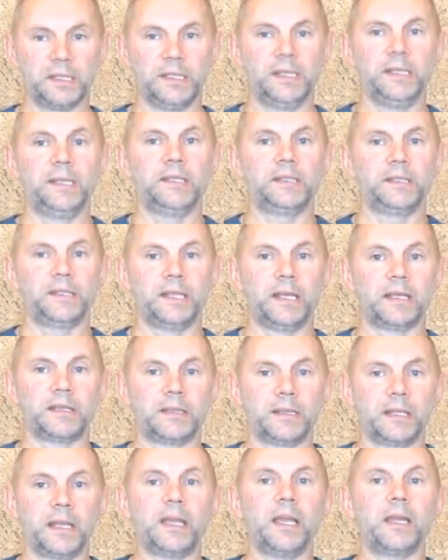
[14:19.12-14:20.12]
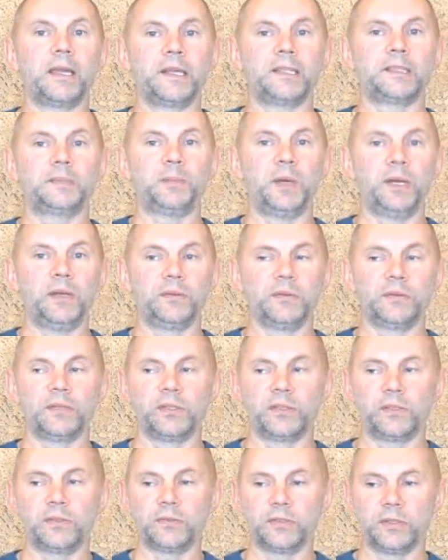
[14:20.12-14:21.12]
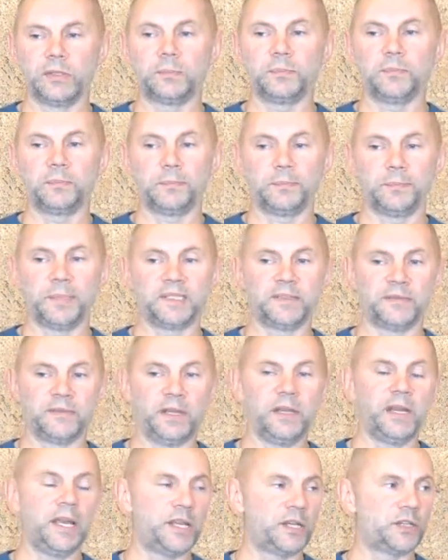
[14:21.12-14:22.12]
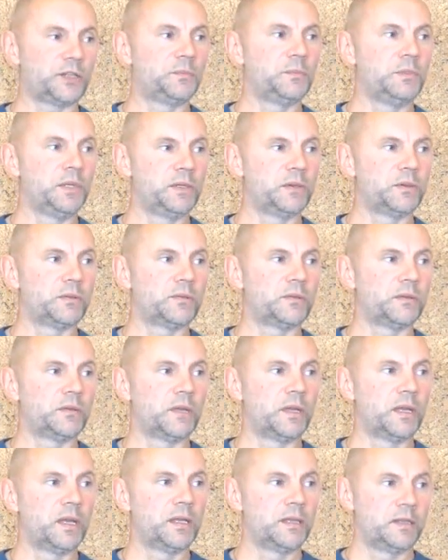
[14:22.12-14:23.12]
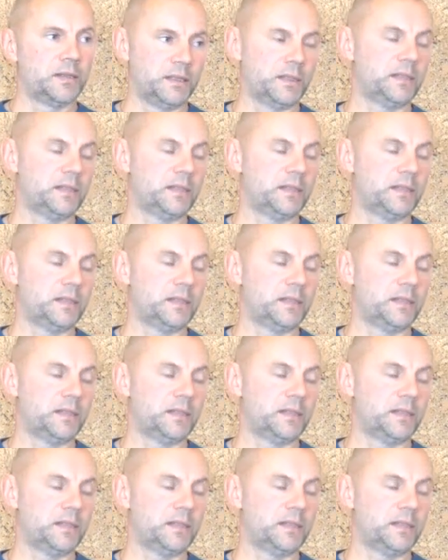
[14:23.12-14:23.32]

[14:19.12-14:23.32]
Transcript: Maturity is the kind of openness when you let the world hurt you